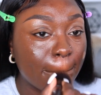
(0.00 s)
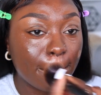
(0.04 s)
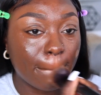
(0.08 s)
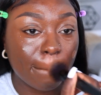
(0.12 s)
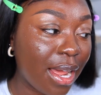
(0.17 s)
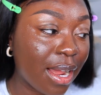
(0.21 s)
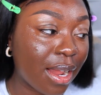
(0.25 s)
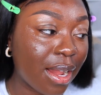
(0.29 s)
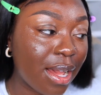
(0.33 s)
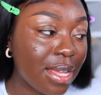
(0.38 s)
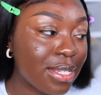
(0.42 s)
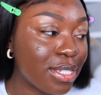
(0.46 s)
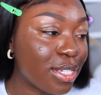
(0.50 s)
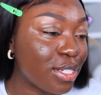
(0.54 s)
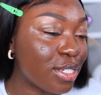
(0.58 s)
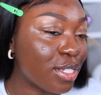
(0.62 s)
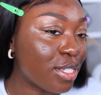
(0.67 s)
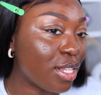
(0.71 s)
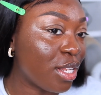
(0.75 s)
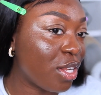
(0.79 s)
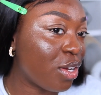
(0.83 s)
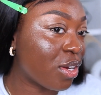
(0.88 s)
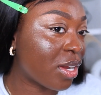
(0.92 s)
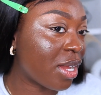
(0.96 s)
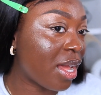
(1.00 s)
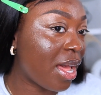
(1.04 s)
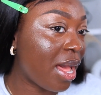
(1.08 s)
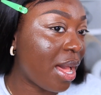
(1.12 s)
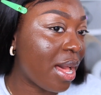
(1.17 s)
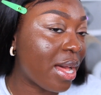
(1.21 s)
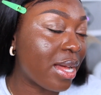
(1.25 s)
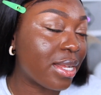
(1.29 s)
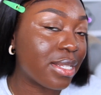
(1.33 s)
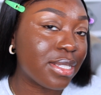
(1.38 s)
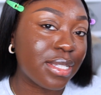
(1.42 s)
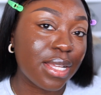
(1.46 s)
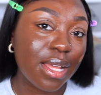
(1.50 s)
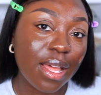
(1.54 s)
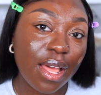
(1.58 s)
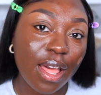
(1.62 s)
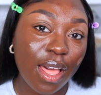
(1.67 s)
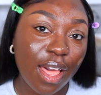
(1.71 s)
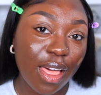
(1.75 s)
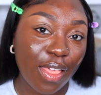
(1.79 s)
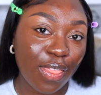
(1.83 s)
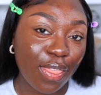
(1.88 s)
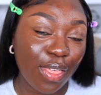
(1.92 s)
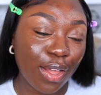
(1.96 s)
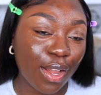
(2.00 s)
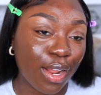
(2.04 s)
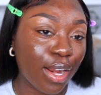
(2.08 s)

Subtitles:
Right, cousins, look at the